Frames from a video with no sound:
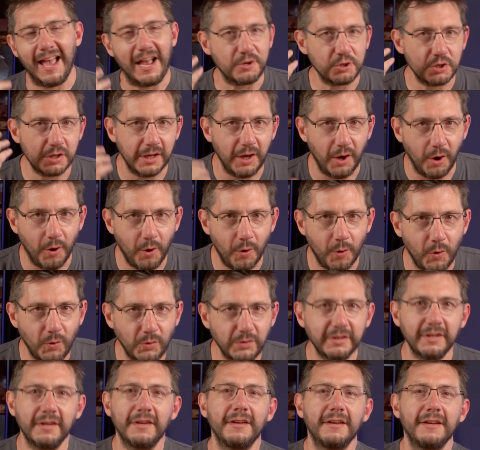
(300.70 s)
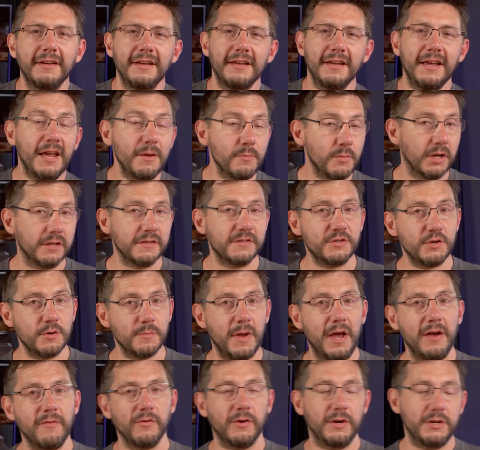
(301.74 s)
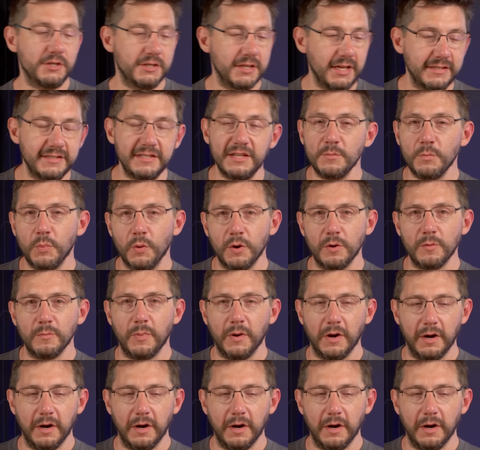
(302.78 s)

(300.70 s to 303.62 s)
actually hold a monster beverage. That's the important